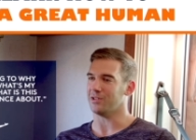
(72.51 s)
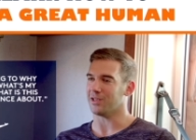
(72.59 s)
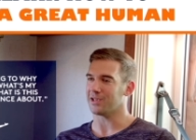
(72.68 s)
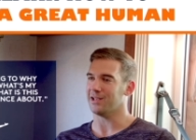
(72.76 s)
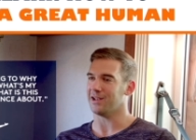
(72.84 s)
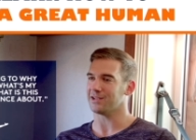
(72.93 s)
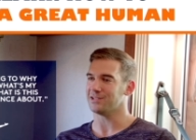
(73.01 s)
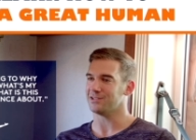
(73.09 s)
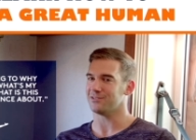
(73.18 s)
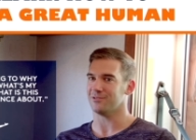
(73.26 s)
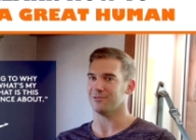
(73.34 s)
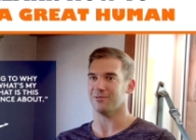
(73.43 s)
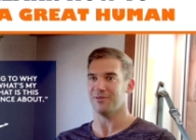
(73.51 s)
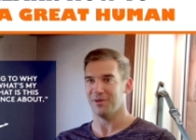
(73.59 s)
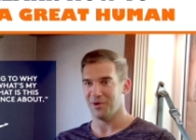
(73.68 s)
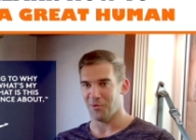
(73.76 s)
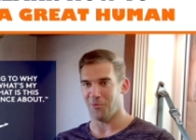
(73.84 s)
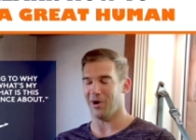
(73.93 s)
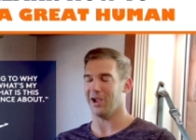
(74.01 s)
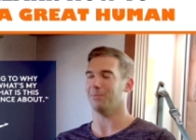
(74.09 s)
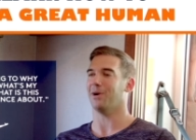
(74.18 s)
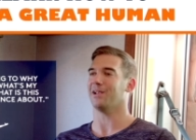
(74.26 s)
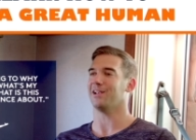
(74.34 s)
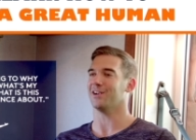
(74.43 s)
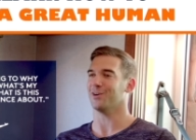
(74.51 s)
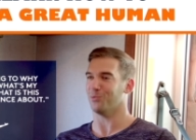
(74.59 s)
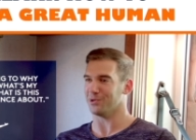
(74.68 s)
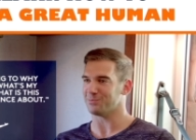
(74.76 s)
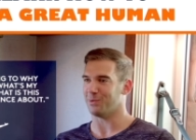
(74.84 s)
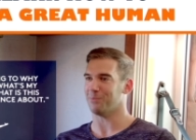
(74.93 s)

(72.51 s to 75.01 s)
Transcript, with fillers: like connecting to why am I here, what's my